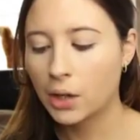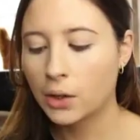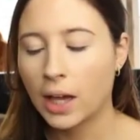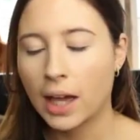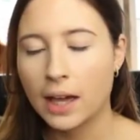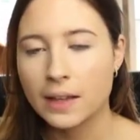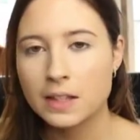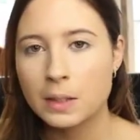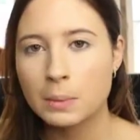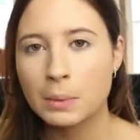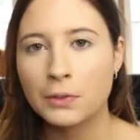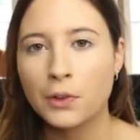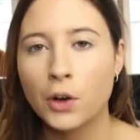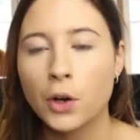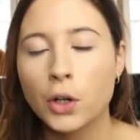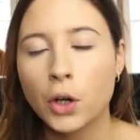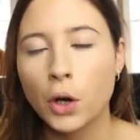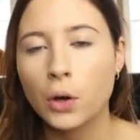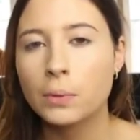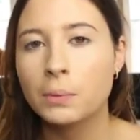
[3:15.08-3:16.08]
Okay, so
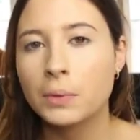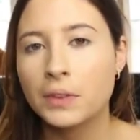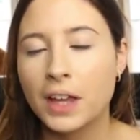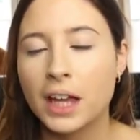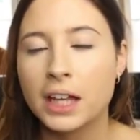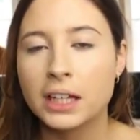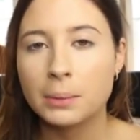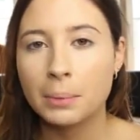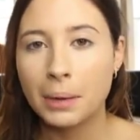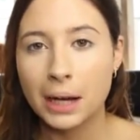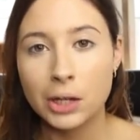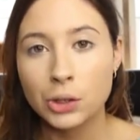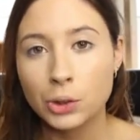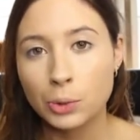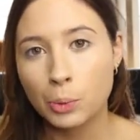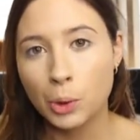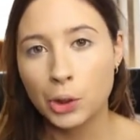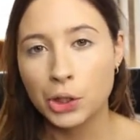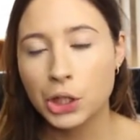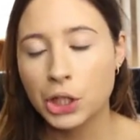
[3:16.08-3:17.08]
before I go in with any
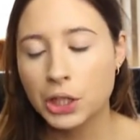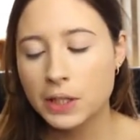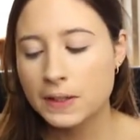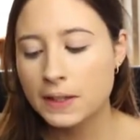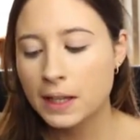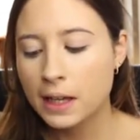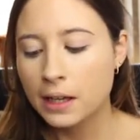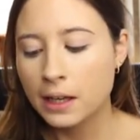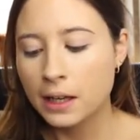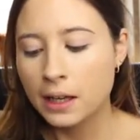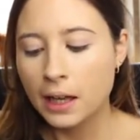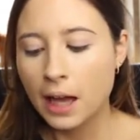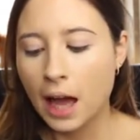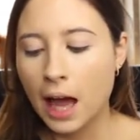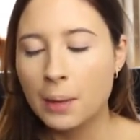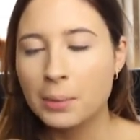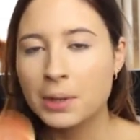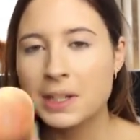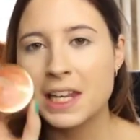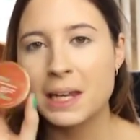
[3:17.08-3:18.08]
powdered products,
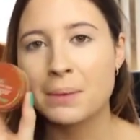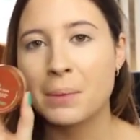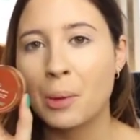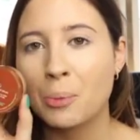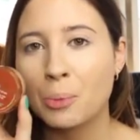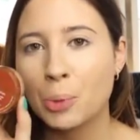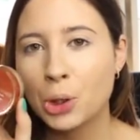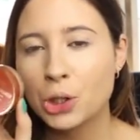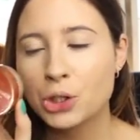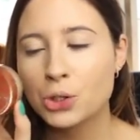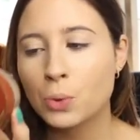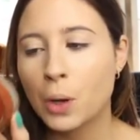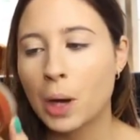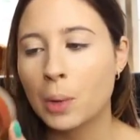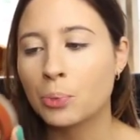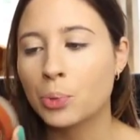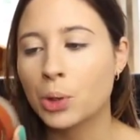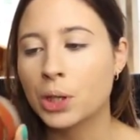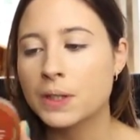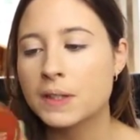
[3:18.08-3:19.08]
I'm going to take my
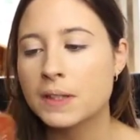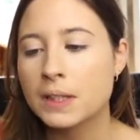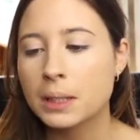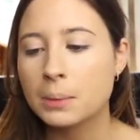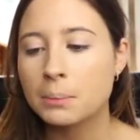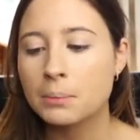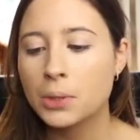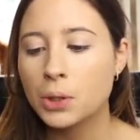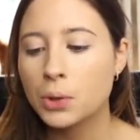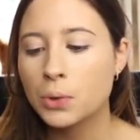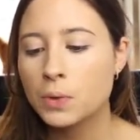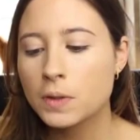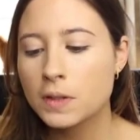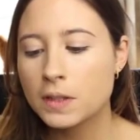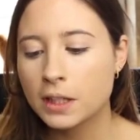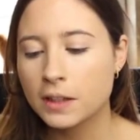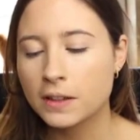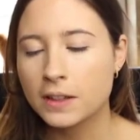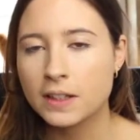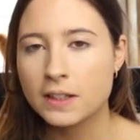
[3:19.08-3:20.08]
Bourjois Bronzing
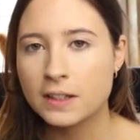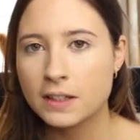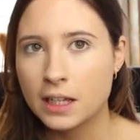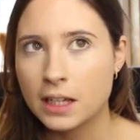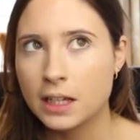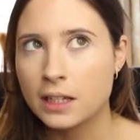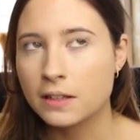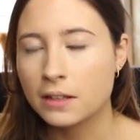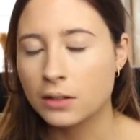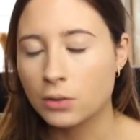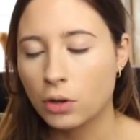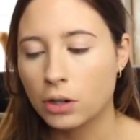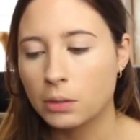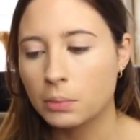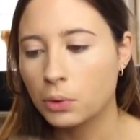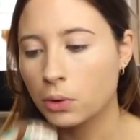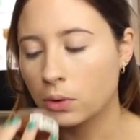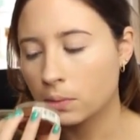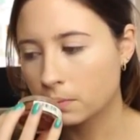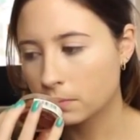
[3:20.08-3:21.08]
Mousse. This is
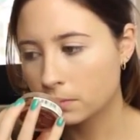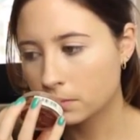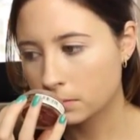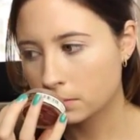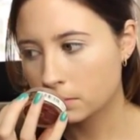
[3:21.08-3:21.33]
incredible.